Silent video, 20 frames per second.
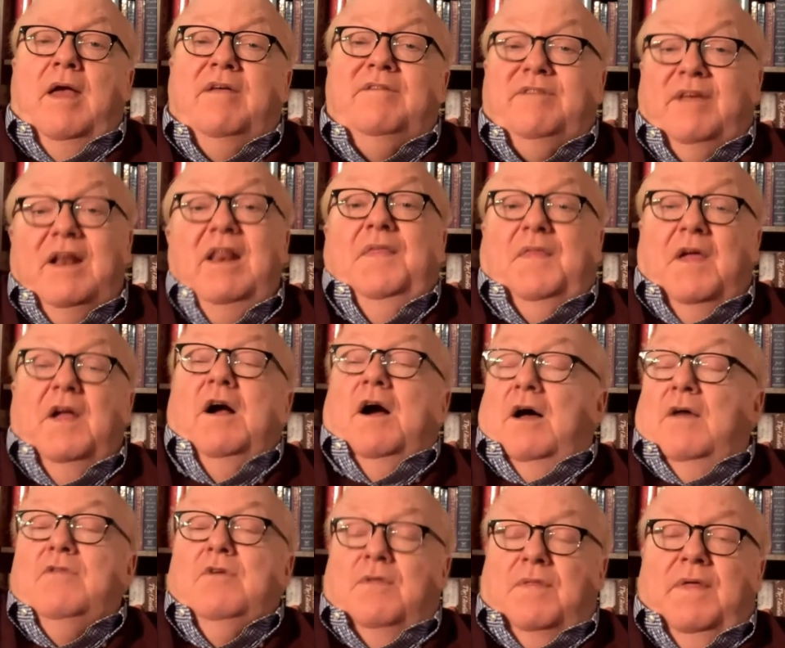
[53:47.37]
as
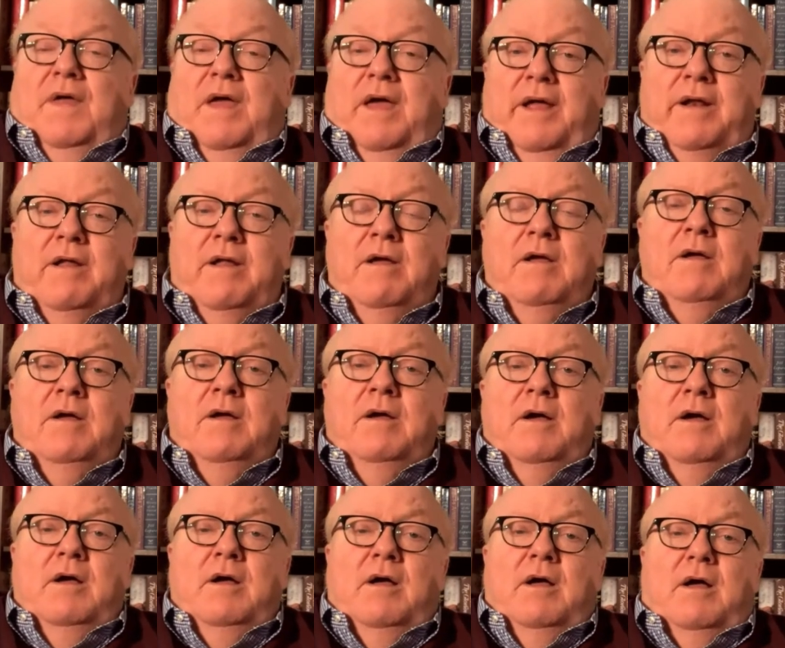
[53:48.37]
anything other than
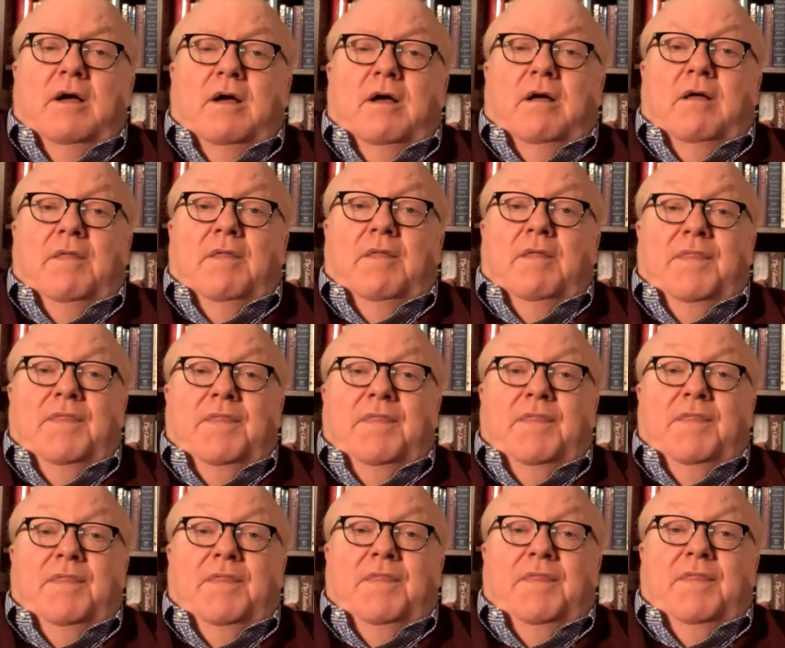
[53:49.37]
a
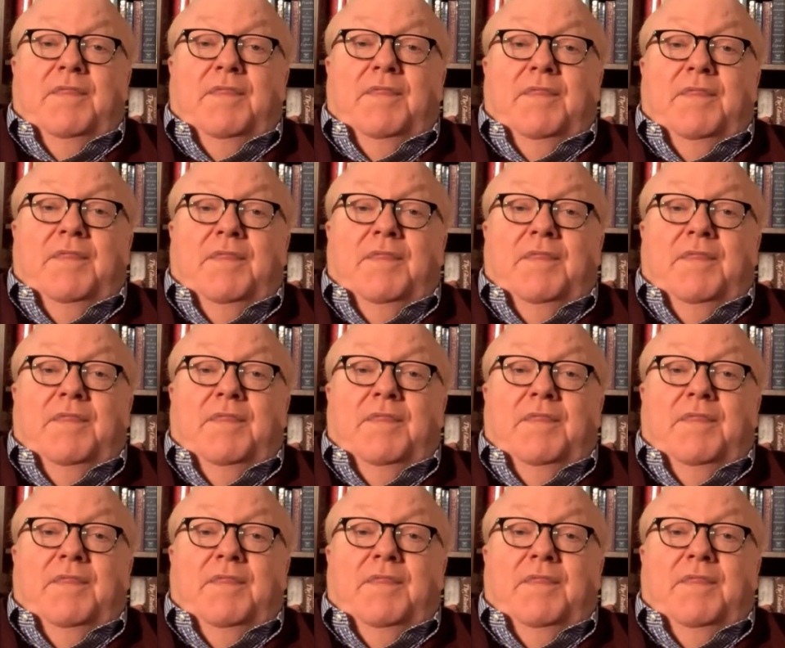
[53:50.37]
third party.